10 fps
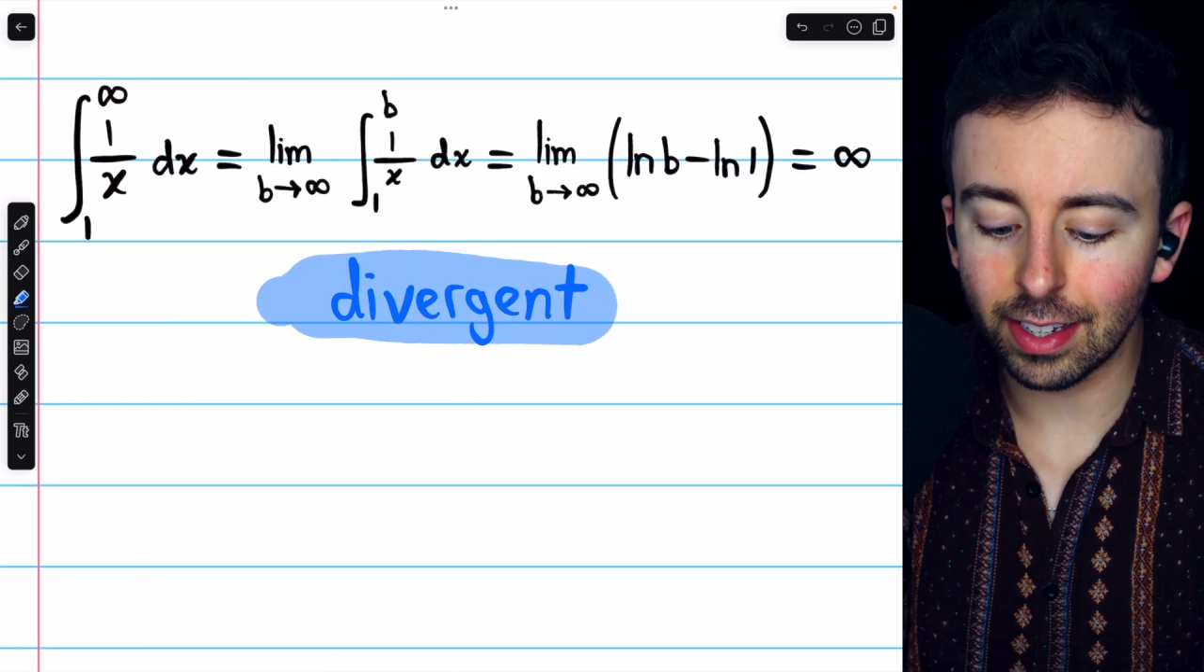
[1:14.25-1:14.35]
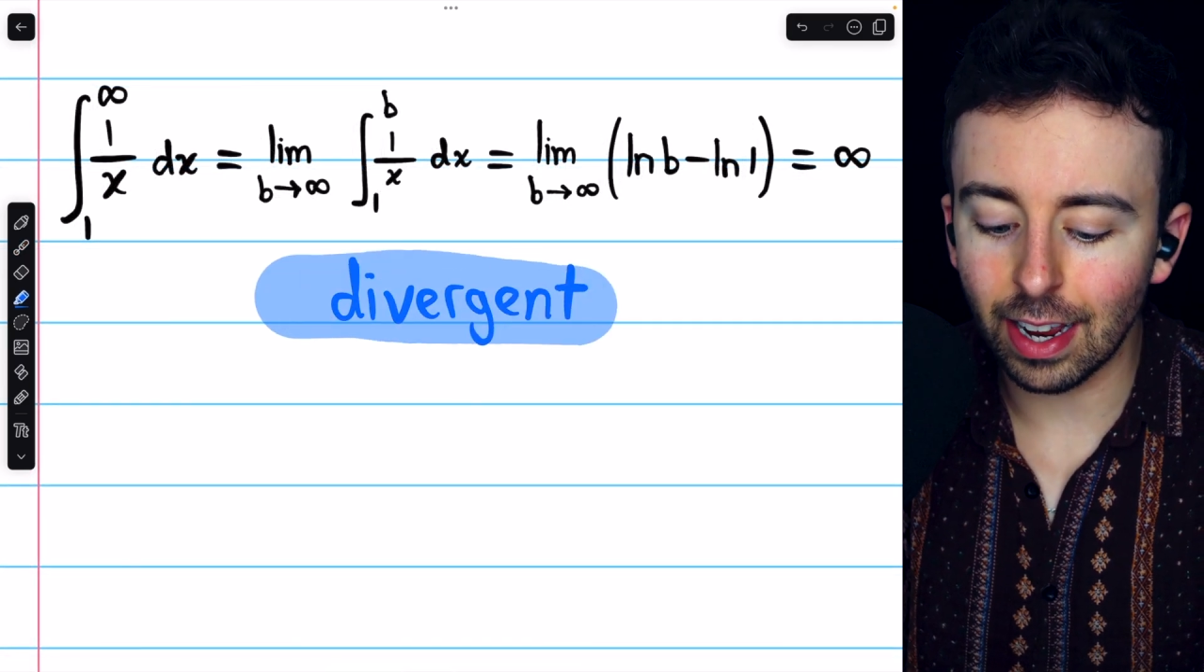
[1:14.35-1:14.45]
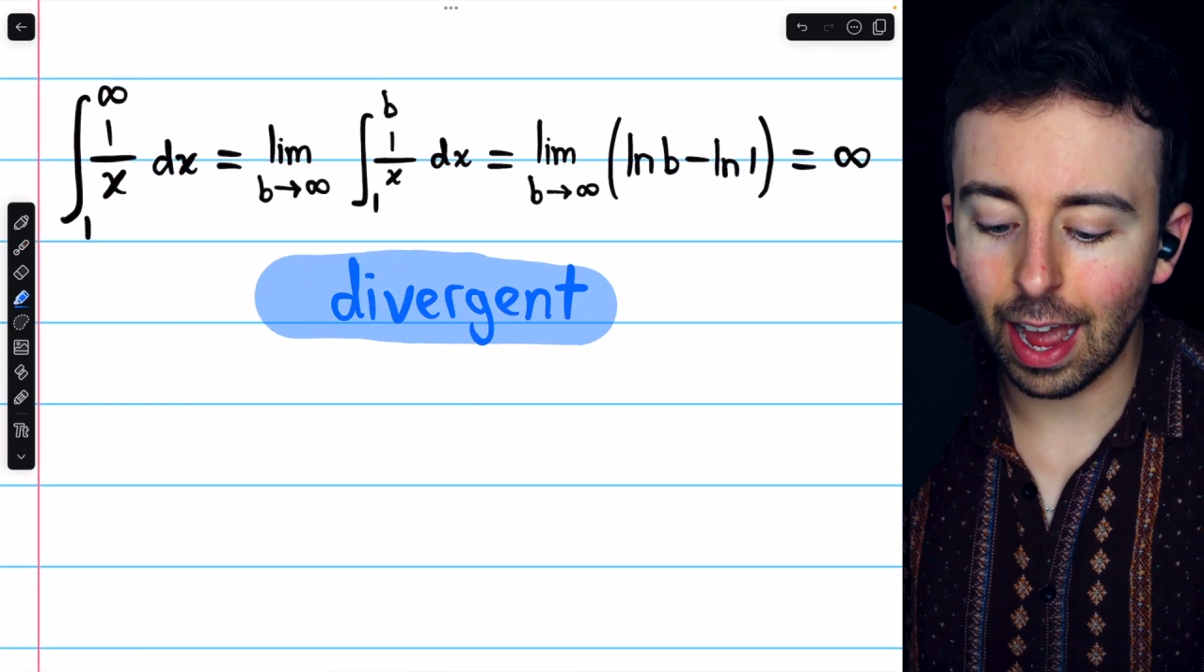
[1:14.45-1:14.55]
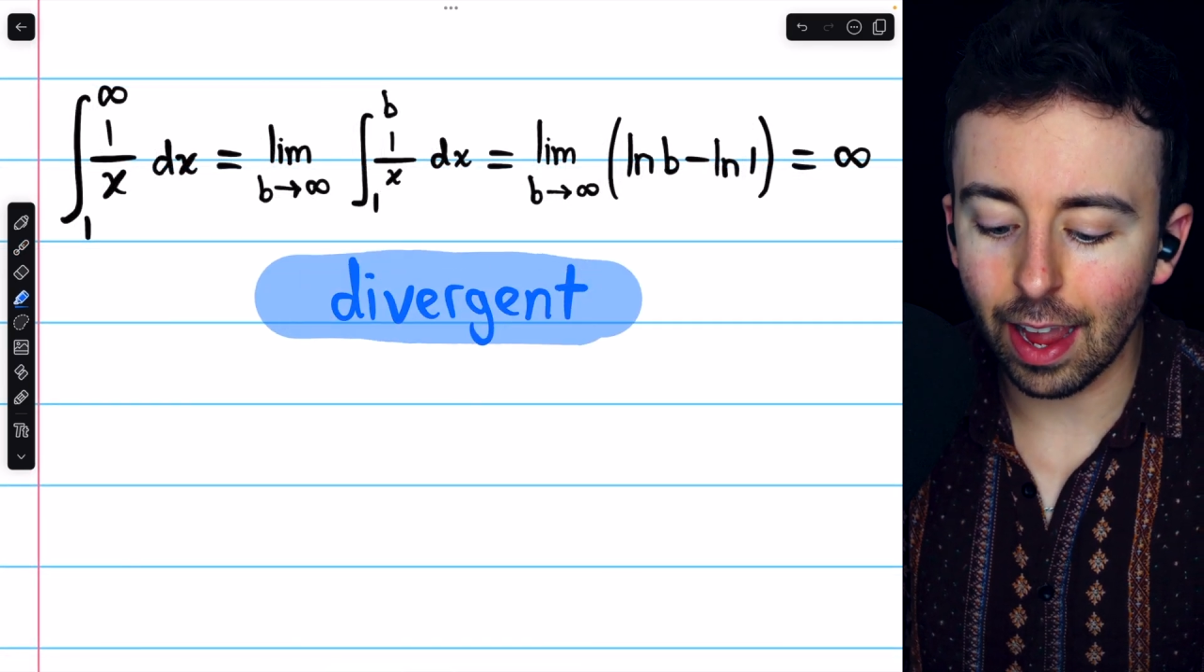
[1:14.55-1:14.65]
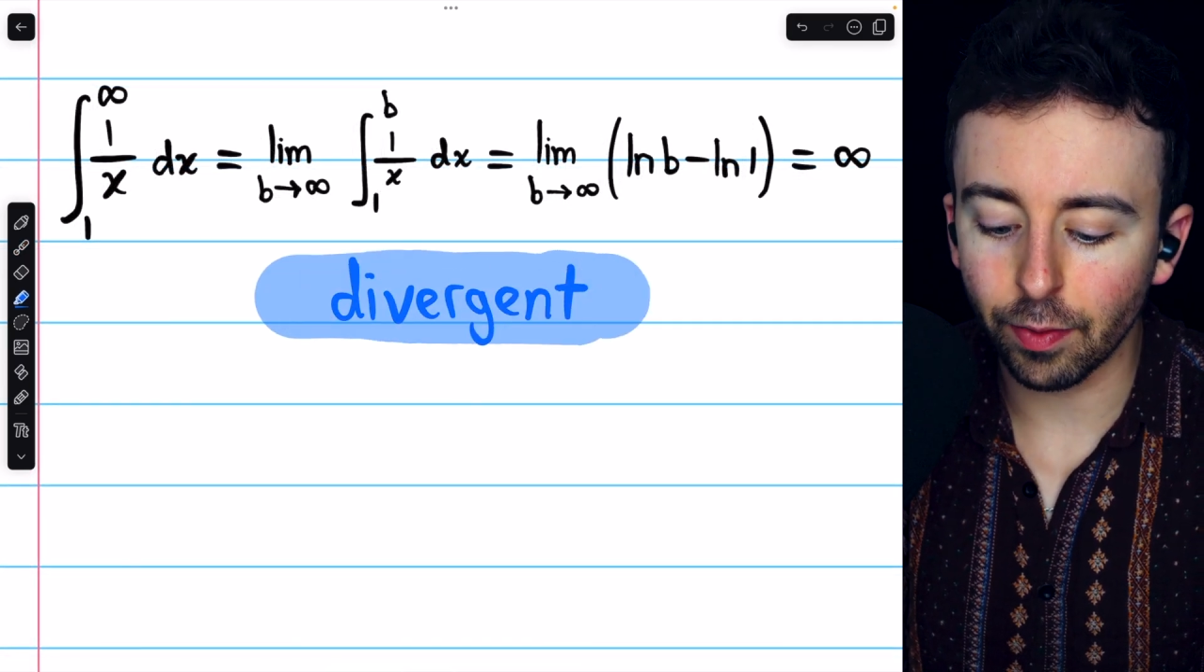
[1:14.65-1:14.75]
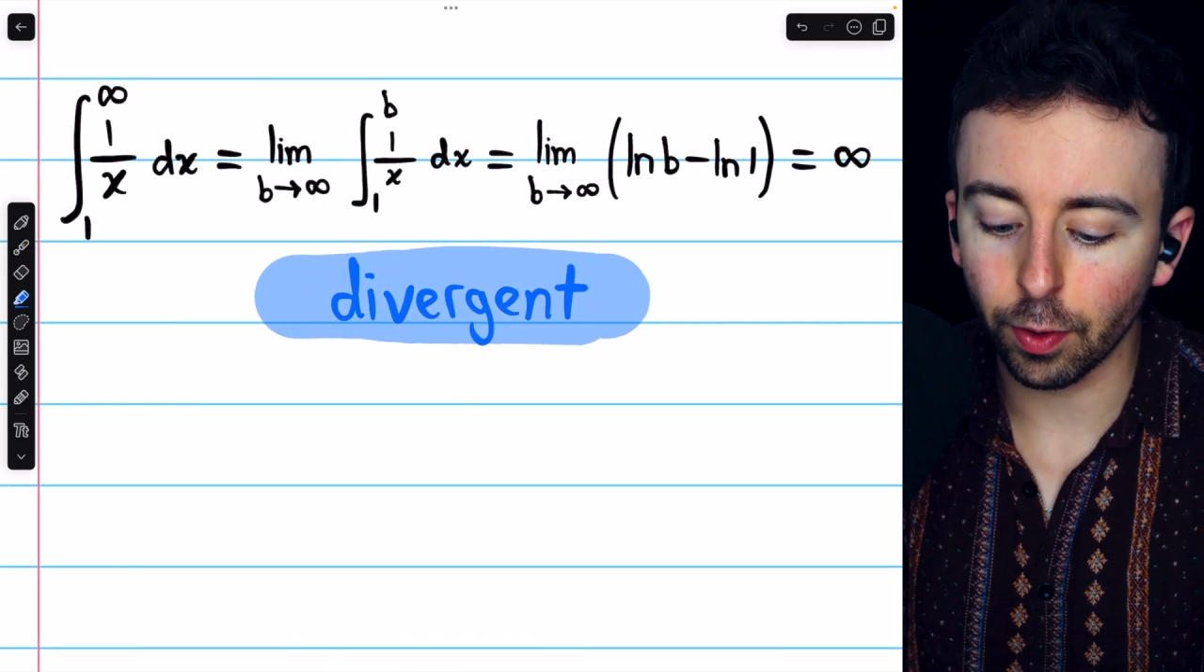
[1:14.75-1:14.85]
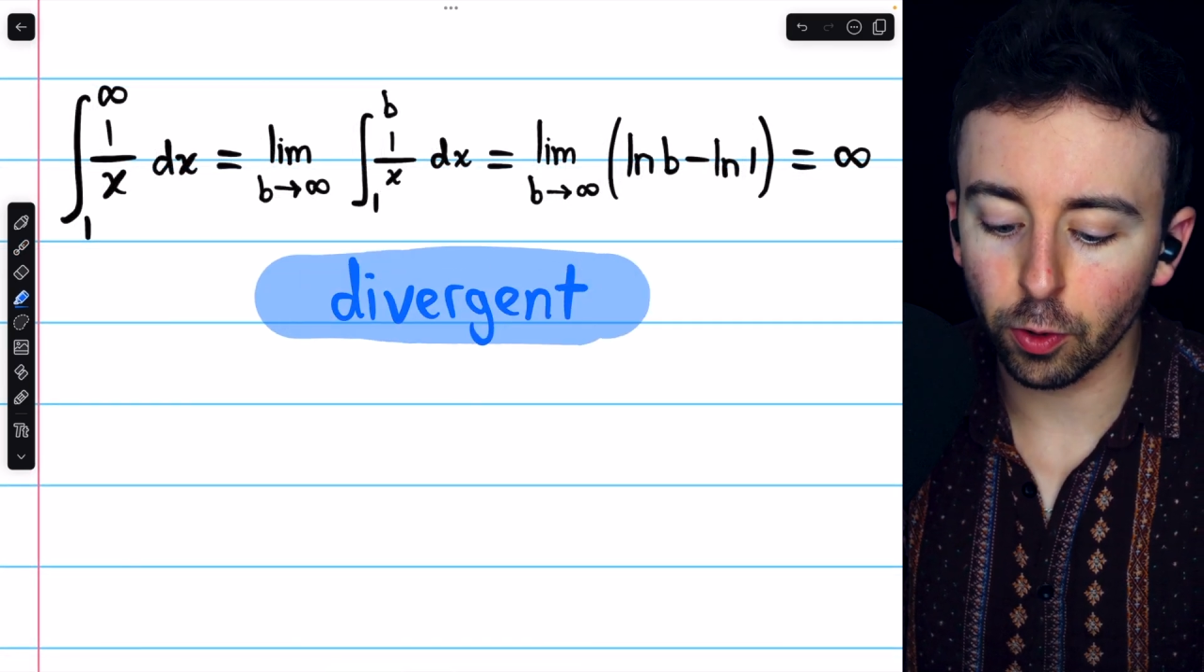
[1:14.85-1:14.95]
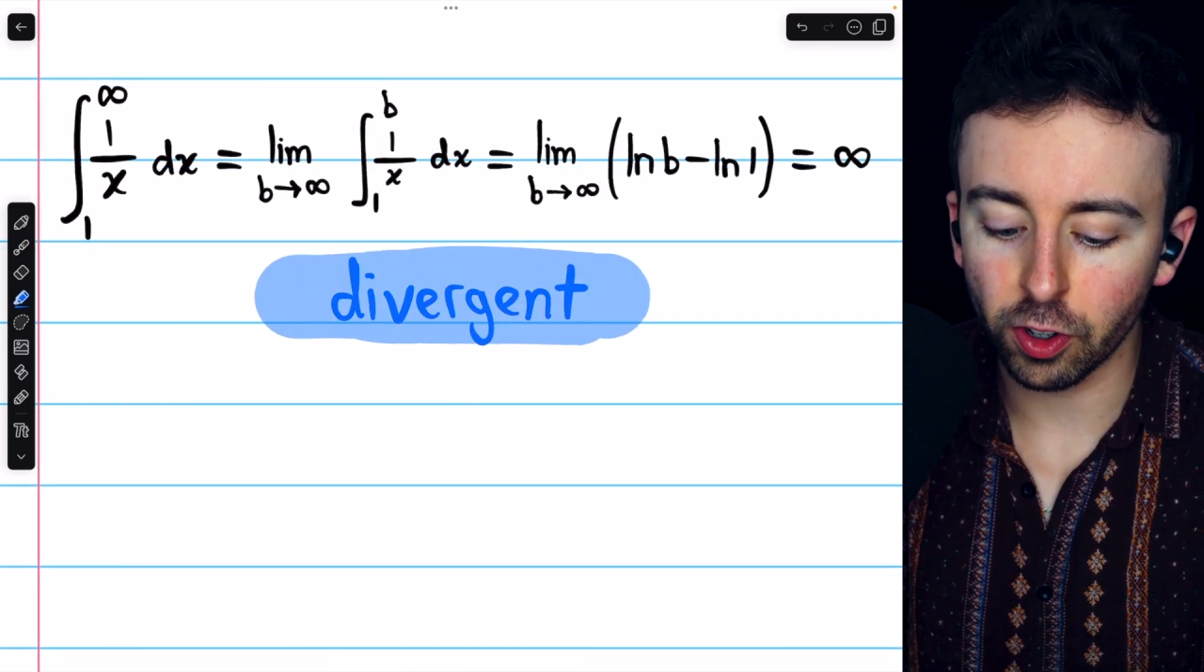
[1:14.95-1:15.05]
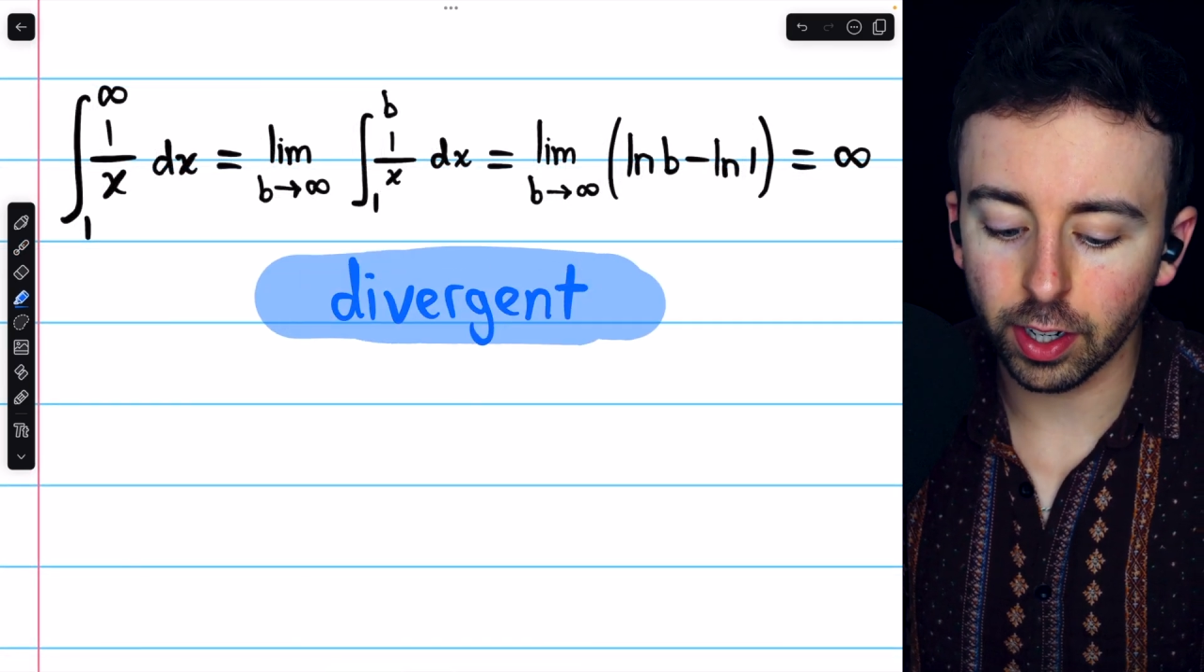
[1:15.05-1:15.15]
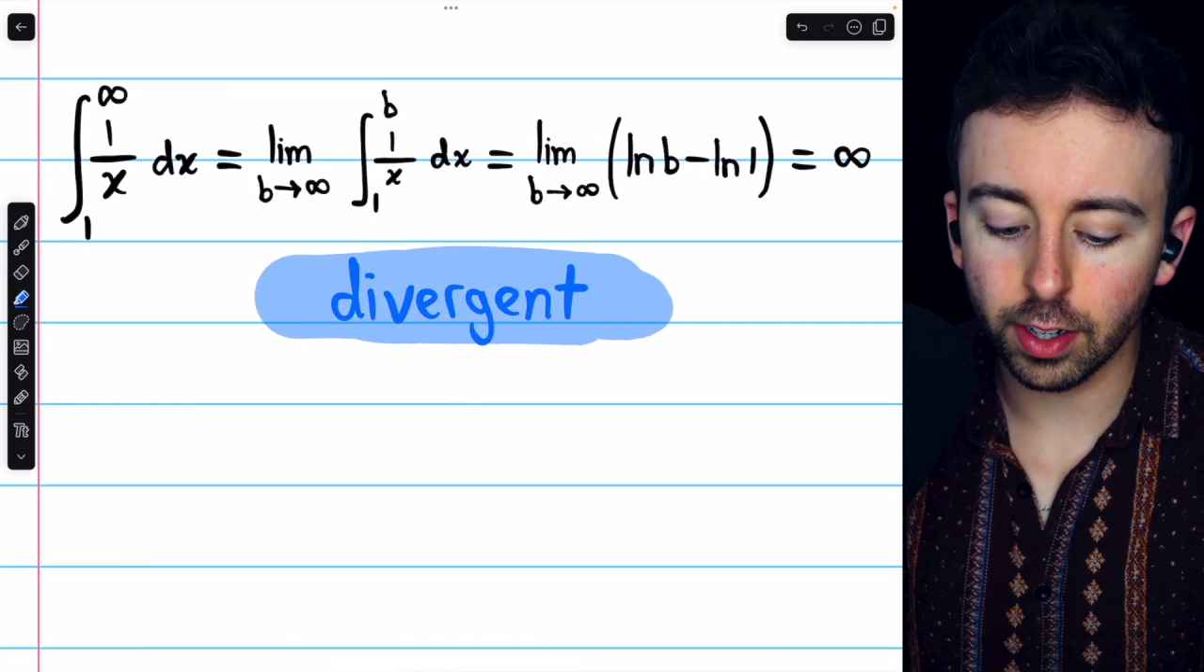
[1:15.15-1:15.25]

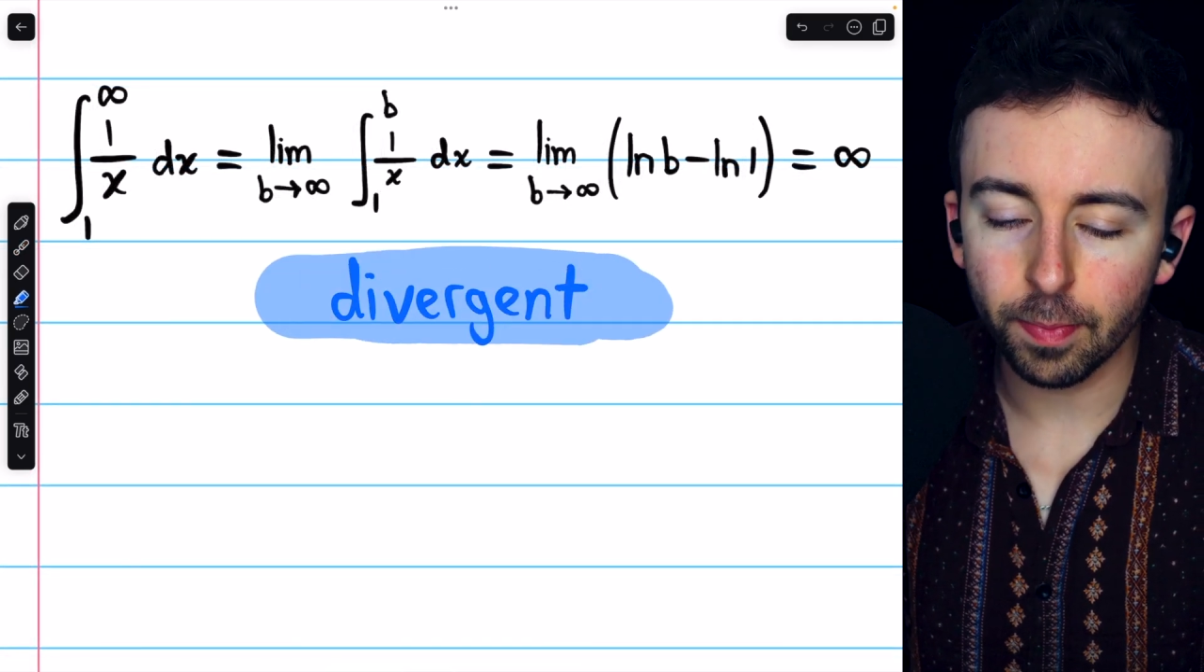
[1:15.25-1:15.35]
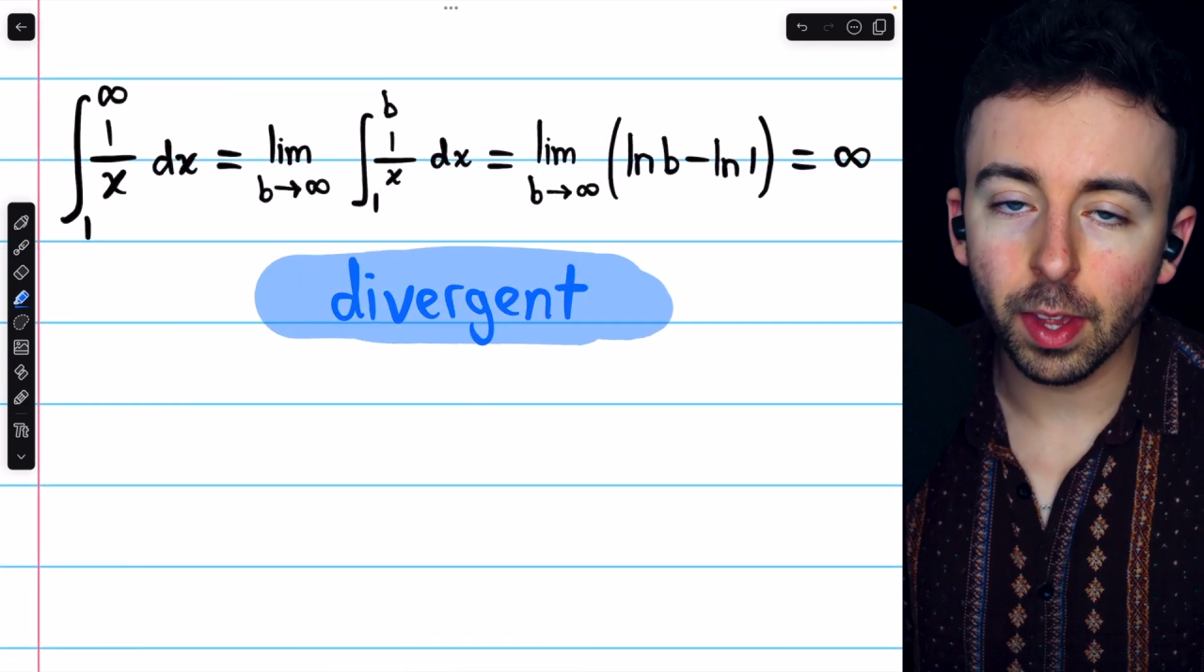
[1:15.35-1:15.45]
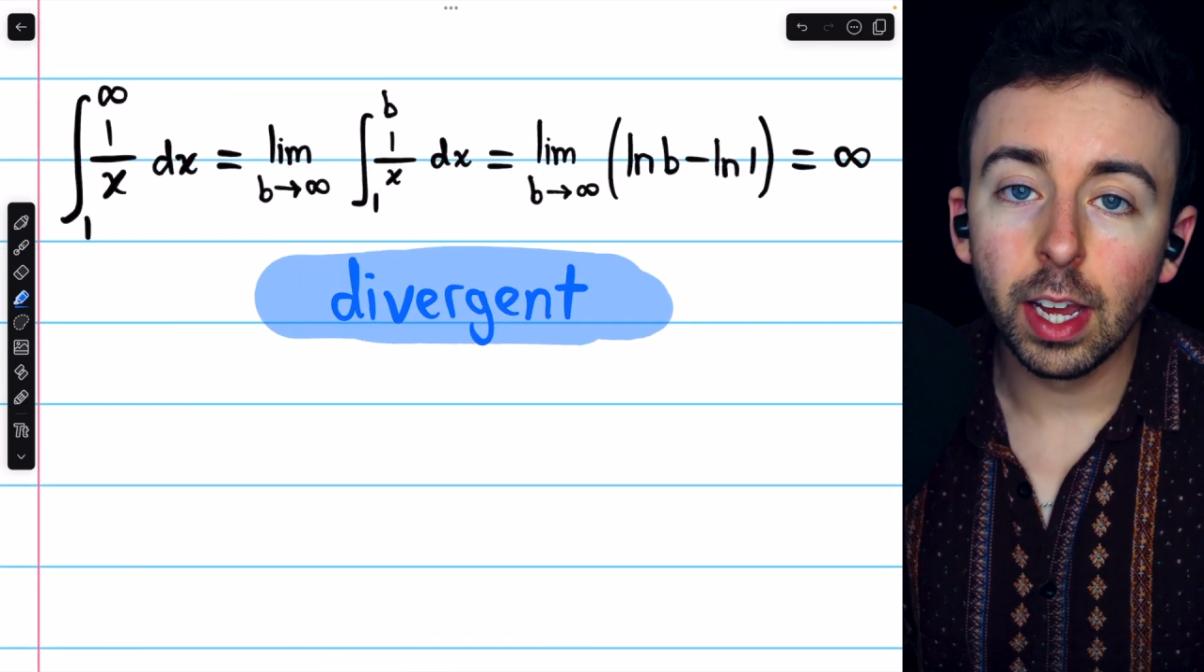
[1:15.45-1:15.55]
divergent.